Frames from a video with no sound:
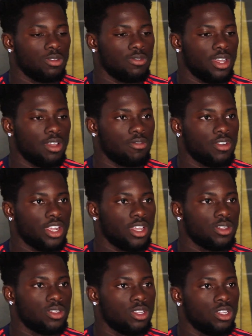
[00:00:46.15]
over
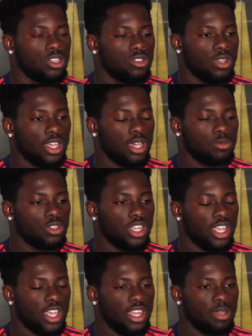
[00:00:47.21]
Africa to come to the
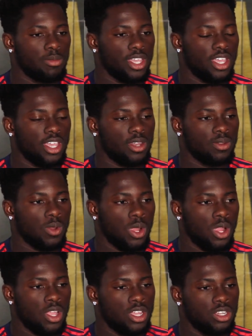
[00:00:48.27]
academy and
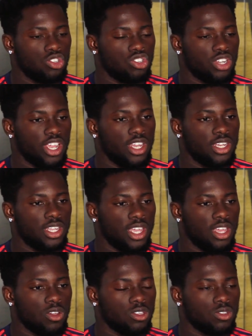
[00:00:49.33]
train
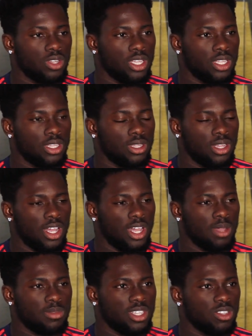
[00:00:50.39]
and also
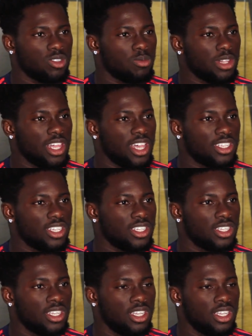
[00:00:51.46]
take some classes.